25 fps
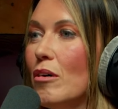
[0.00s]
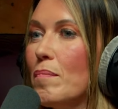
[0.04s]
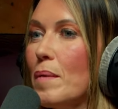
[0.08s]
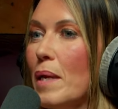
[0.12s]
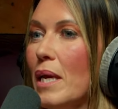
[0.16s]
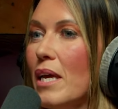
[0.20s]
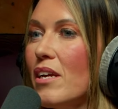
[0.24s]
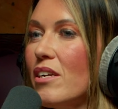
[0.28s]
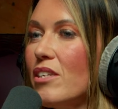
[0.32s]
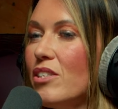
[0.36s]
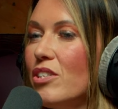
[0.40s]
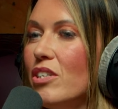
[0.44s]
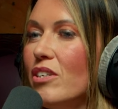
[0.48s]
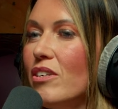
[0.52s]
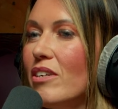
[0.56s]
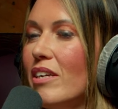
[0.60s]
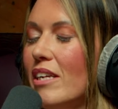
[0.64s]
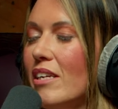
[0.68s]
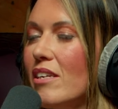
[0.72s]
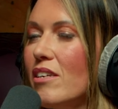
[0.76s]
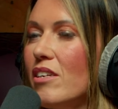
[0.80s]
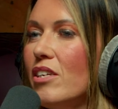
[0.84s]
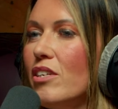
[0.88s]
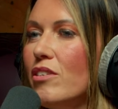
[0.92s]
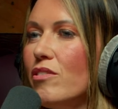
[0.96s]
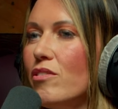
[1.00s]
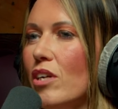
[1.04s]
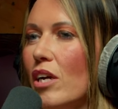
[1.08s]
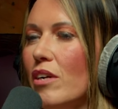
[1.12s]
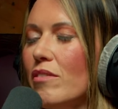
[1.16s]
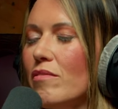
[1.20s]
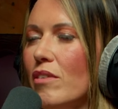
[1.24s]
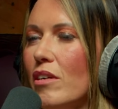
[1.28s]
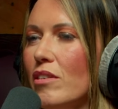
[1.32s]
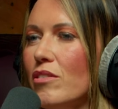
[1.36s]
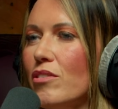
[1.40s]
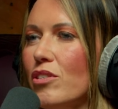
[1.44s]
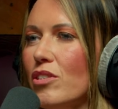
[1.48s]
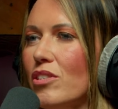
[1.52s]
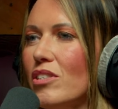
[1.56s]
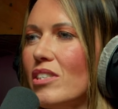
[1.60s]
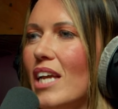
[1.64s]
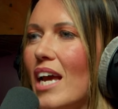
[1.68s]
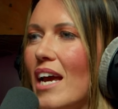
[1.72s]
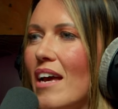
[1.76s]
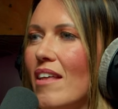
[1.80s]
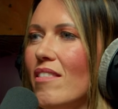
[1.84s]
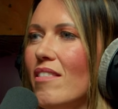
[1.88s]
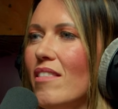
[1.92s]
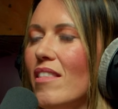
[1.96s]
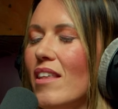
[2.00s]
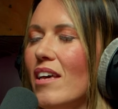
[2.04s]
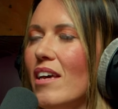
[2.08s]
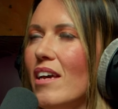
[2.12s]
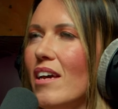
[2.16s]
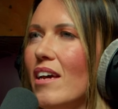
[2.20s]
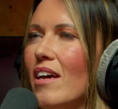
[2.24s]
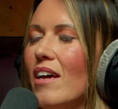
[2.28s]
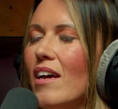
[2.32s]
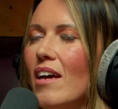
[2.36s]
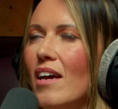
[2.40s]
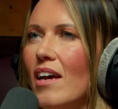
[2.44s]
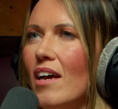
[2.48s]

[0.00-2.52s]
because you don't just get the